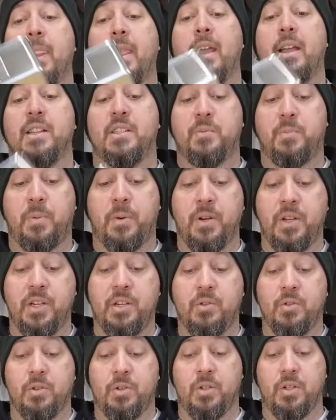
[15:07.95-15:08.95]
It's pretty
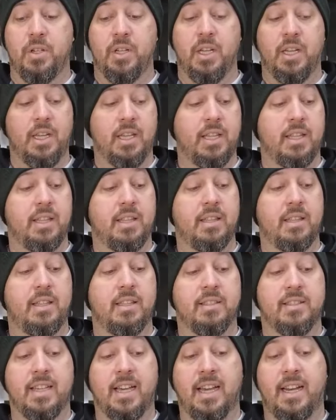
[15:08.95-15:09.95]
cool.
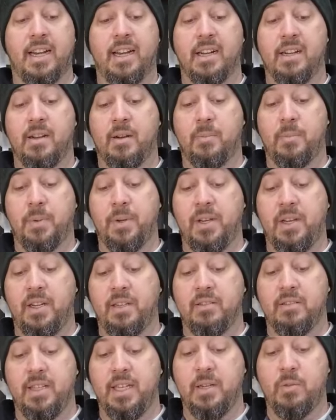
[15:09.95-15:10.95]
It's got an
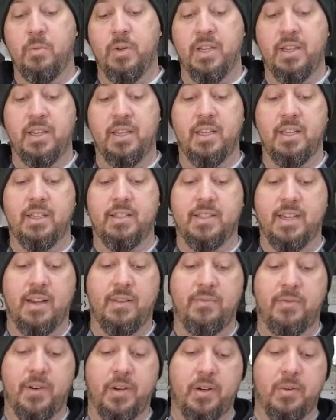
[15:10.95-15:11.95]
accompanying lid with it. It's got
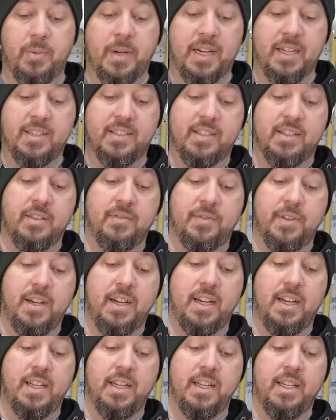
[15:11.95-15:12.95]
Firebox stuff
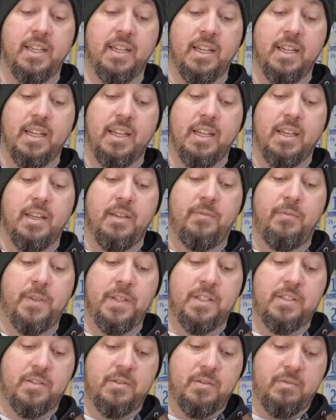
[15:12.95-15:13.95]
on it. It
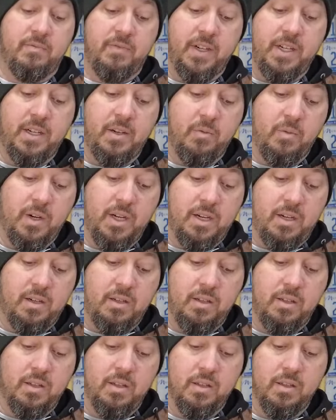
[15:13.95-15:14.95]
fits very
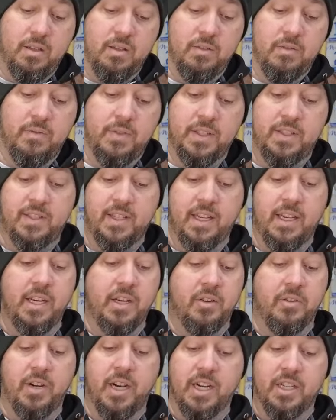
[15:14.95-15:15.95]
well, fits any
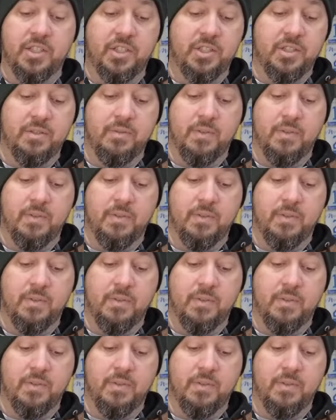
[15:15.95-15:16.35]
direction.